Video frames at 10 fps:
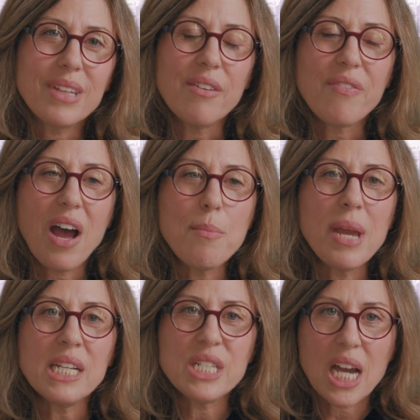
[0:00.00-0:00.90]
If I
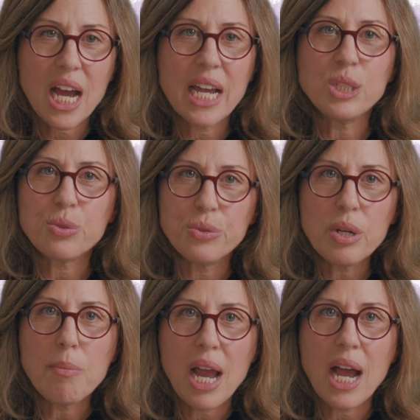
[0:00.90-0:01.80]
may die true
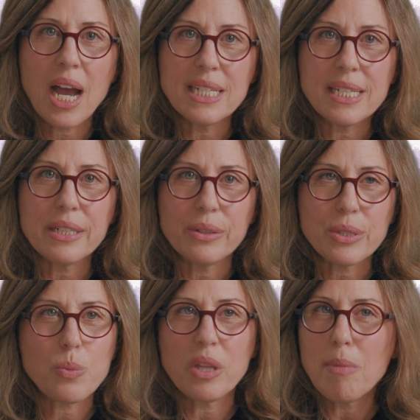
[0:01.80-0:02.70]
to my
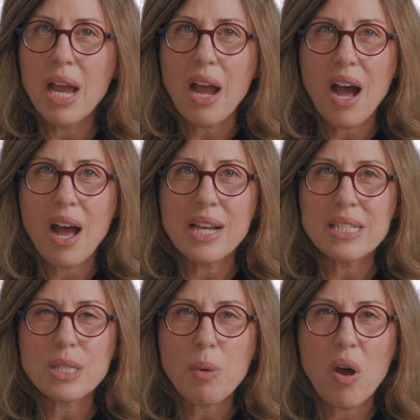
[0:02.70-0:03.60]
ideals, with my
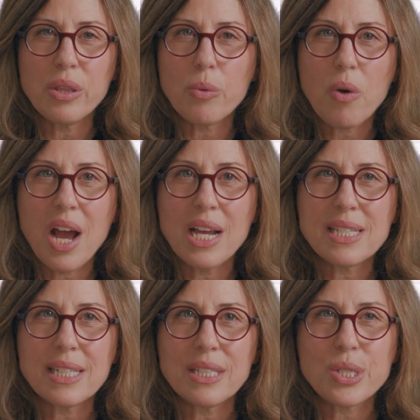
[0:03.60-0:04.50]
eyes upon the
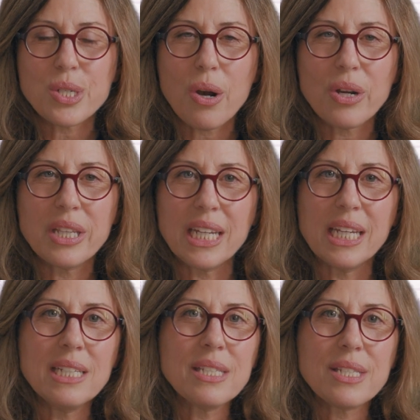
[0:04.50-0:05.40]
rising star in the
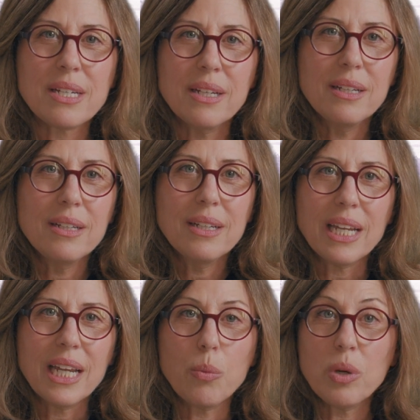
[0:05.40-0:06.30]
east,
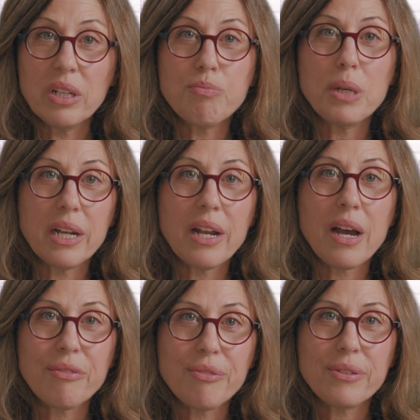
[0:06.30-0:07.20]
it will have been
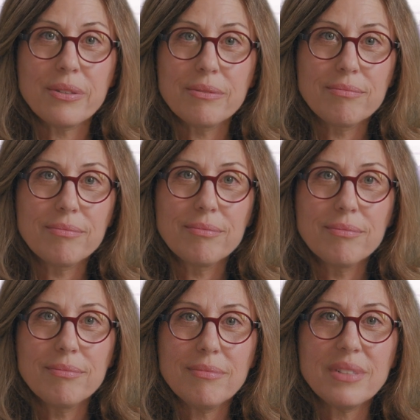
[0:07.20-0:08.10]
enough.
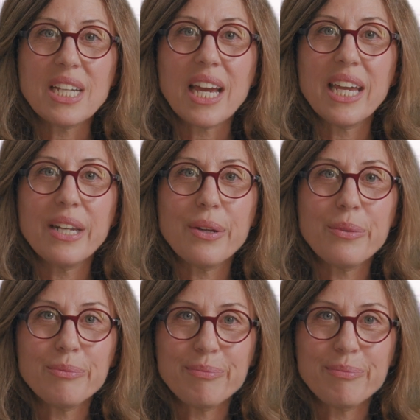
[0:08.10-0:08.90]
Dayenu.